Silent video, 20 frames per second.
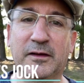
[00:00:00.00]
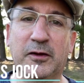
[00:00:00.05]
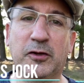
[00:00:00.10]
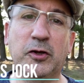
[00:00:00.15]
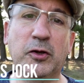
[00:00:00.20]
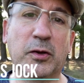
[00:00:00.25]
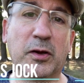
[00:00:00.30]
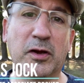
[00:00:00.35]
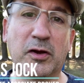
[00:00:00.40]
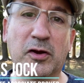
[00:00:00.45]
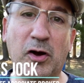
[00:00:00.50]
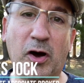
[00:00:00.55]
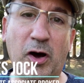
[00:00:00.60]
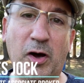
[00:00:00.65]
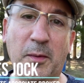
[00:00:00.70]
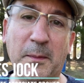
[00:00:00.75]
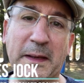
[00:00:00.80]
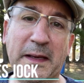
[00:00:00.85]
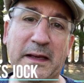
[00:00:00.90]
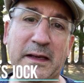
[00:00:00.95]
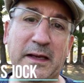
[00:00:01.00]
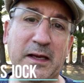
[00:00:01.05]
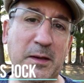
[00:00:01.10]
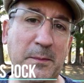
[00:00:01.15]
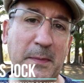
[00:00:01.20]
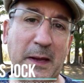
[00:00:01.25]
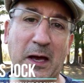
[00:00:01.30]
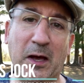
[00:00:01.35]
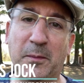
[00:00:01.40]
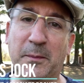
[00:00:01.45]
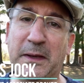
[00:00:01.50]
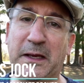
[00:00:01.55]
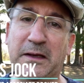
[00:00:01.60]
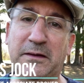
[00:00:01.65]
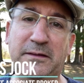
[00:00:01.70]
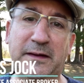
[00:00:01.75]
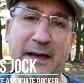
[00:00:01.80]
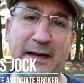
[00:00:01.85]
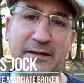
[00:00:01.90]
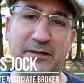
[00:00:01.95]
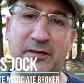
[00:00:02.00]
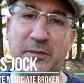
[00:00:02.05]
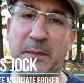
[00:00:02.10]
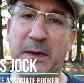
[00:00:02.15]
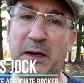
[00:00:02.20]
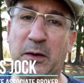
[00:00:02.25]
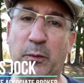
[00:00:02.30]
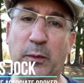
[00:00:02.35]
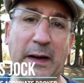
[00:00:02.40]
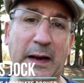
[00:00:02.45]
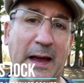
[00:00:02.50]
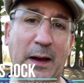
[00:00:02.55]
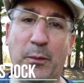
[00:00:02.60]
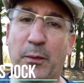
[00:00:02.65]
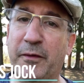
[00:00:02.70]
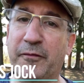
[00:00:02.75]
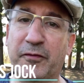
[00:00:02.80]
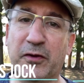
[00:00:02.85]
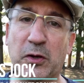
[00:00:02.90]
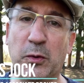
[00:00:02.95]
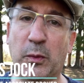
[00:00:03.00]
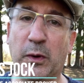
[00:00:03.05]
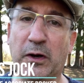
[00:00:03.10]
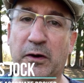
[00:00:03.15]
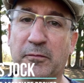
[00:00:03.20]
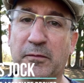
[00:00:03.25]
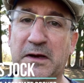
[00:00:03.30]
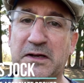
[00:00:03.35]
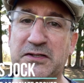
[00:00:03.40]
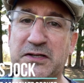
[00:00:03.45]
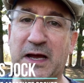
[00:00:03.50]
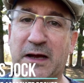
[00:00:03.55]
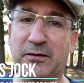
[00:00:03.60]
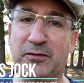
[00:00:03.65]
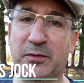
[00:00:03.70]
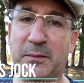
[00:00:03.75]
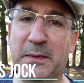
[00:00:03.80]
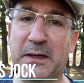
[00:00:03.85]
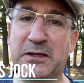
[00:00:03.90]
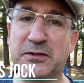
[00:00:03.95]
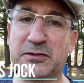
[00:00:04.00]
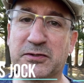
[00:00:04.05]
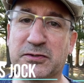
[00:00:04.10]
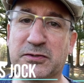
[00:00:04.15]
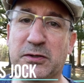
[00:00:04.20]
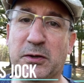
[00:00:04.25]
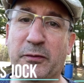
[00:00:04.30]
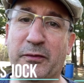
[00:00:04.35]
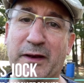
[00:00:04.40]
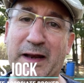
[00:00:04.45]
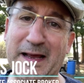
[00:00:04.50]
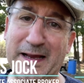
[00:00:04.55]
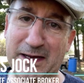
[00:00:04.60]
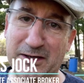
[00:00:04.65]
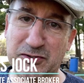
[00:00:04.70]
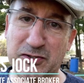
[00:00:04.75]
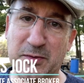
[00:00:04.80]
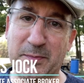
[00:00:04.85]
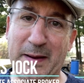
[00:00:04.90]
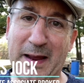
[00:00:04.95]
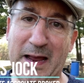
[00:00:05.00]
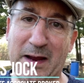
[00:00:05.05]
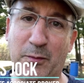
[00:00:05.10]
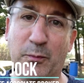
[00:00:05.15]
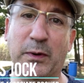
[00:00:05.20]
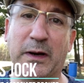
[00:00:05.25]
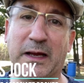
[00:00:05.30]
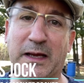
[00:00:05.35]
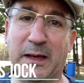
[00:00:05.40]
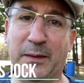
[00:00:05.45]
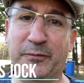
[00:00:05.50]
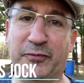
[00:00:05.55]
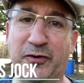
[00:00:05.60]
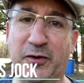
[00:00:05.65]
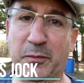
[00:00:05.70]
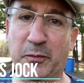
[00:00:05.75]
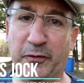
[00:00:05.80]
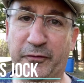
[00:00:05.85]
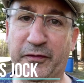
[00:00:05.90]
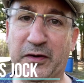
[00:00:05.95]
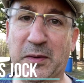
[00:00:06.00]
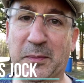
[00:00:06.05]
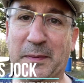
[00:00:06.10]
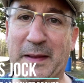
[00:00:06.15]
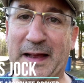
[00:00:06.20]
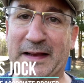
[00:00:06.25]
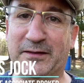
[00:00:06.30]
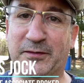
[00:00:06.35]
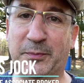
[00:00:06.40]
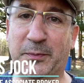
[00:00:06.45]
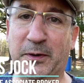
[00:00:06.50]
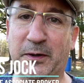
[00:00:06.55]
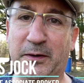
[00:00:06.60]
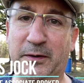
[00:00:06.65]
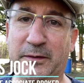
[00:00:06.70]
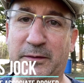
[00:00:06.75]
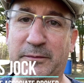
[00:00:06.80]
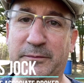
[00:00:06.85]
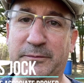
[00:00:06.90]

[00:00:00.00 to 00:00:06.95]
You can call me, email me, text me, however you want to reach out to me. Just know that I got your back when it comes to moving to Plattsburgh.